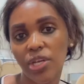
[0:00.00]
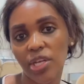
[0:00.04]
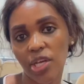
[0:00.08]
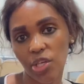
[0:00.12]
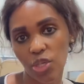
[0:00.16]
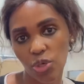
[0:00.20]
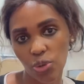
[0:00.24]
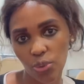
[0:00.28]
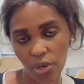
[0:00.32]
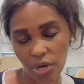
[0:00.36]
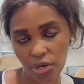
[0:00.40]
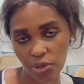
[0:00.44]
a
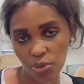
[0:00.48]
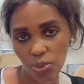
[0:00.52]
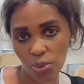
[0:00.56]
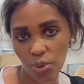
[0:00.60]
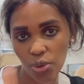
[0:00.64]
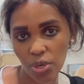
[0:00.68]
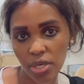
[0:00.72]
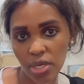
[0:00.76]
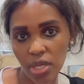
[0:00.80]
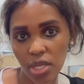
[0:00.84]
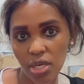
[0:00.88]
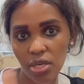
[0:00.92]
qr
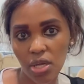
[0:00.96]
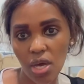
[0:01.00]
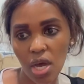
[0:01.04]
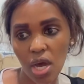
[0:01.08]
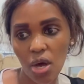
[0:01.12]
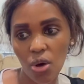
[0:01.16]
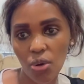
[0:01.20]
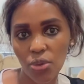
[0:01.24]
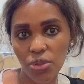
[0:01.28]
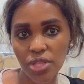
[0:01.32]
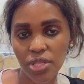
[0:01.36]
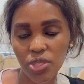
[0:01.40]
code and
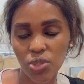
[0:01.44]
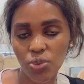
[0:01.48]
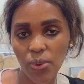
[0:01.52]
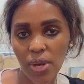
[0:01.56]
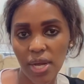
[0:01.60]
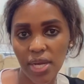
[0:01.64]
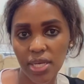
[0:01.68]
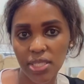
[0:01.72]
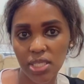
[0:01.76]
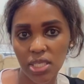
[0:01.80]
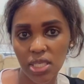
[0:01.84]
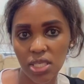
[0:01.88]
how this
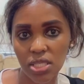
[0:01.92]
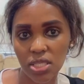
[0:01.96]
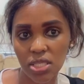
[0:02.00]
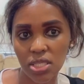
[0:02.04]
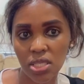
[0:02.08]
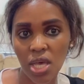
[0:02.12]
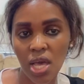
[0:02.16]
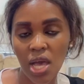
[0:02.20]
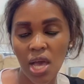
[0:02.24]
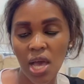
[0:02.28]
works is